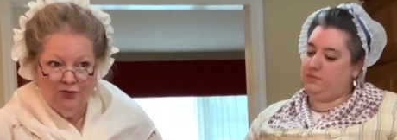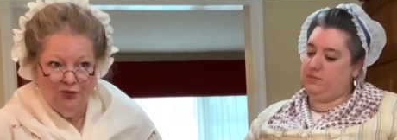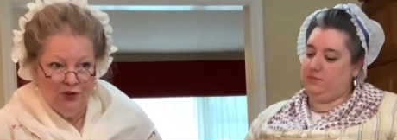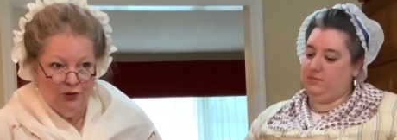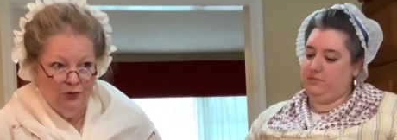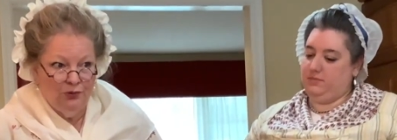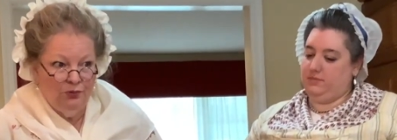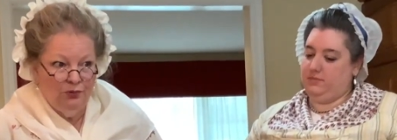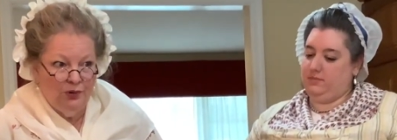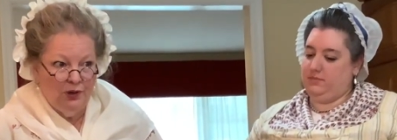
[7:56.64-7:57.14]
Speaker 1: of
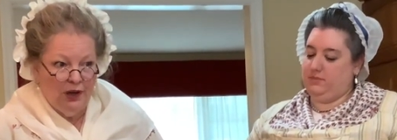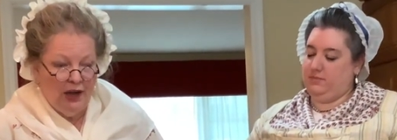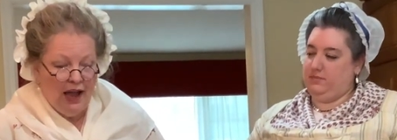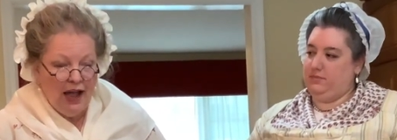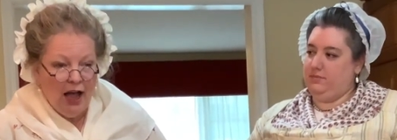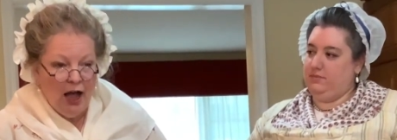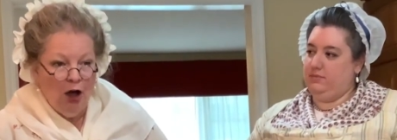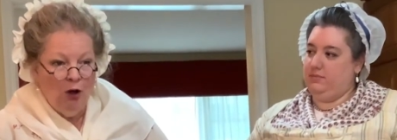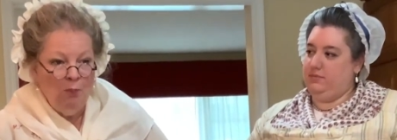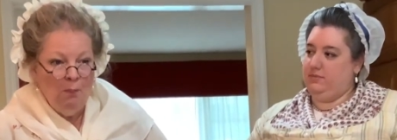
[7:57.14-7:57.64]
you,
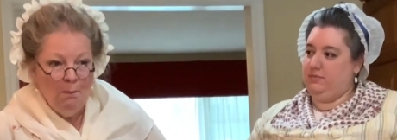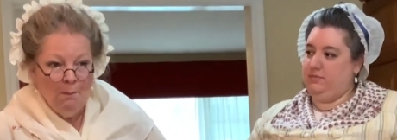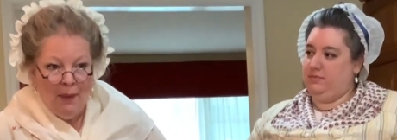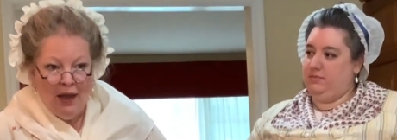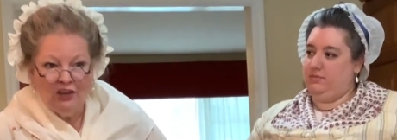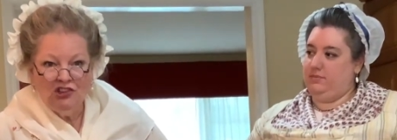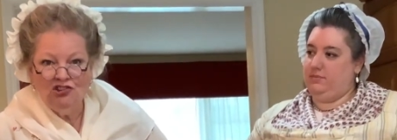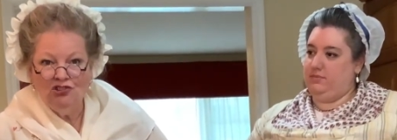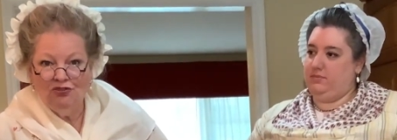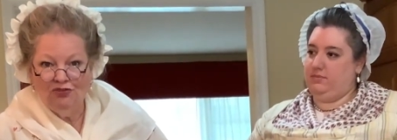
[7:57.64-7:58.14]
how
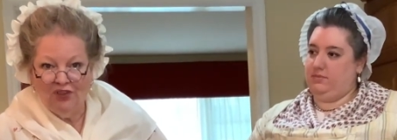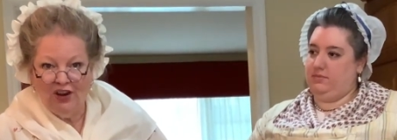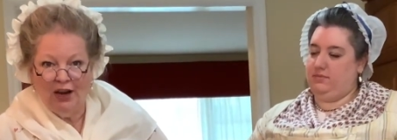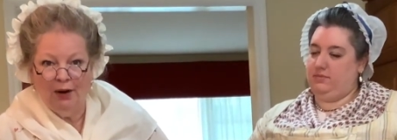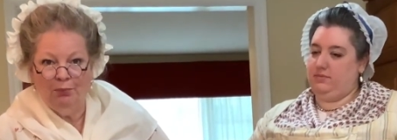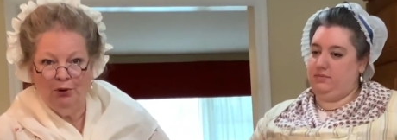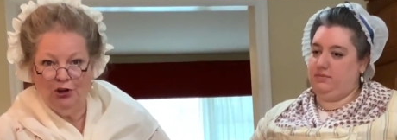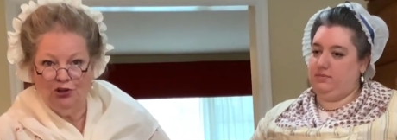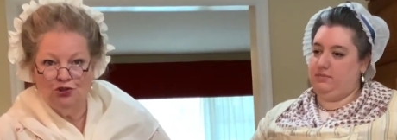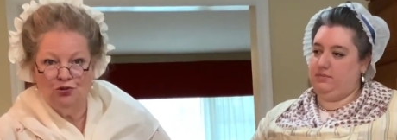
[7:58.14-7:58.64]
much
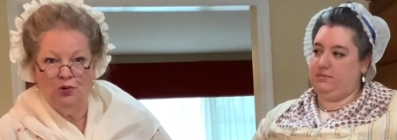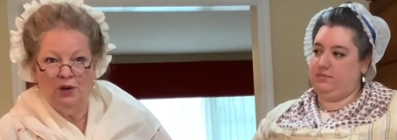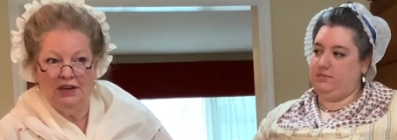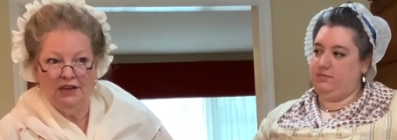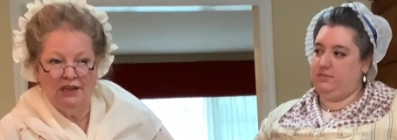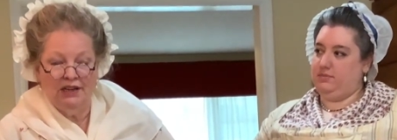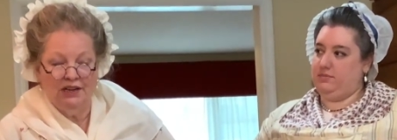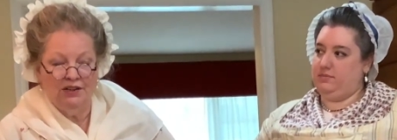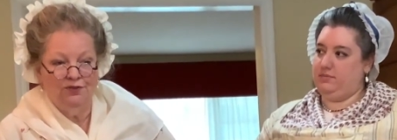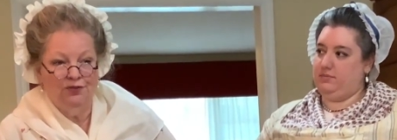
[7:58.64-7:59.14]
fabric do I
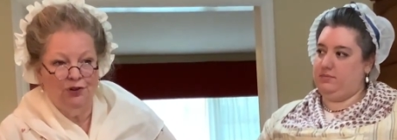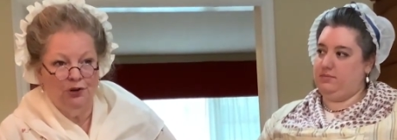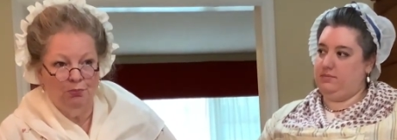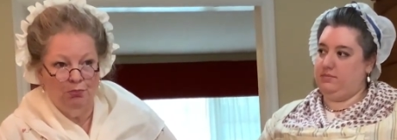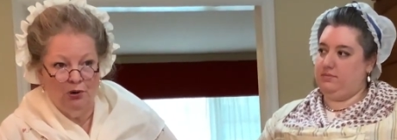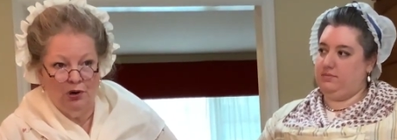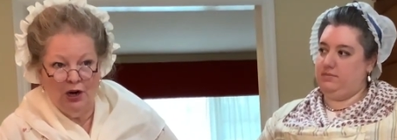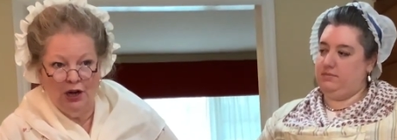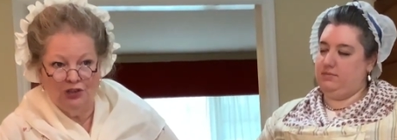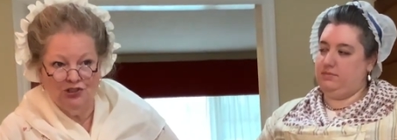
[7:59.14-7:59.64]
need for a
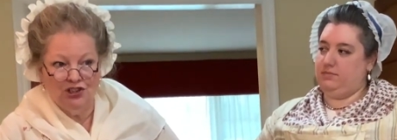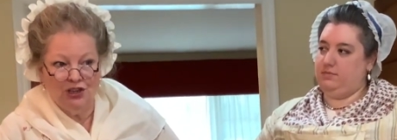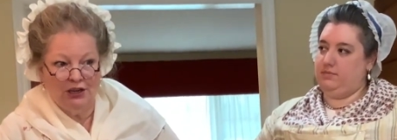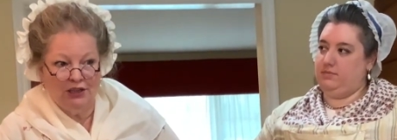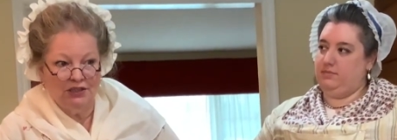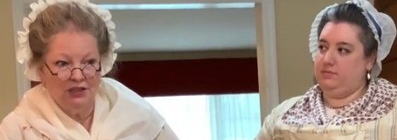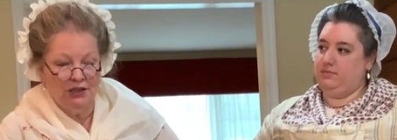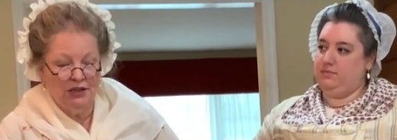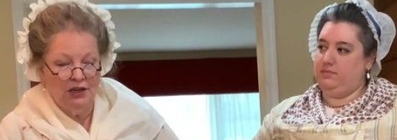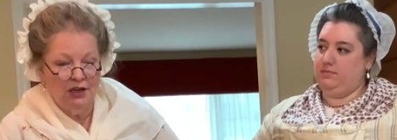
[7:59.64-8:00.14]

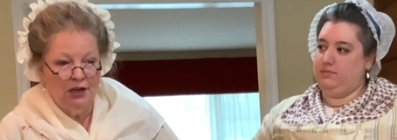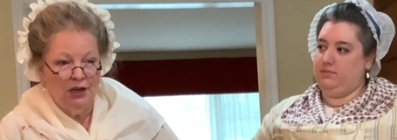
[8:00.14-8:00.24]
project?